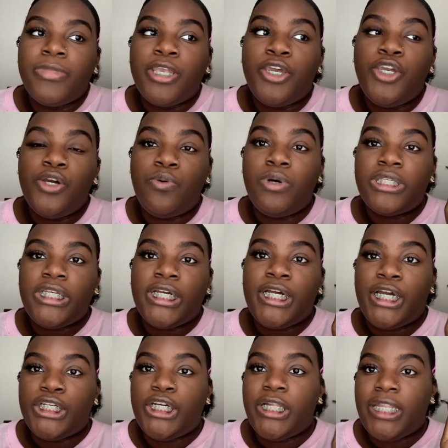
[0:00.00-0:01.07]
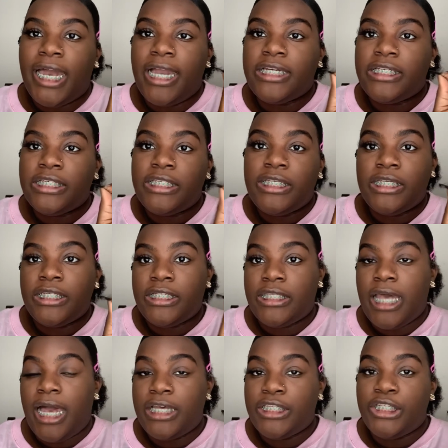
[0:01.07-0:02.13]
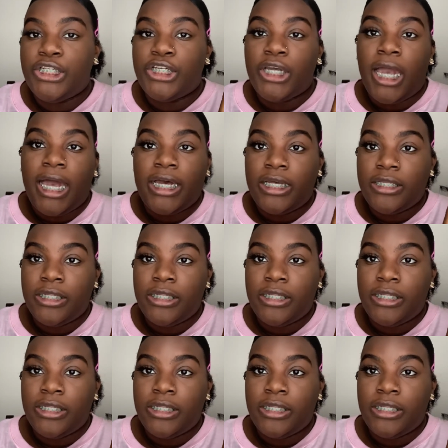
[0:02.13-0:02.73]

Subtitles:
You want to cut your lashes to the size of your eye,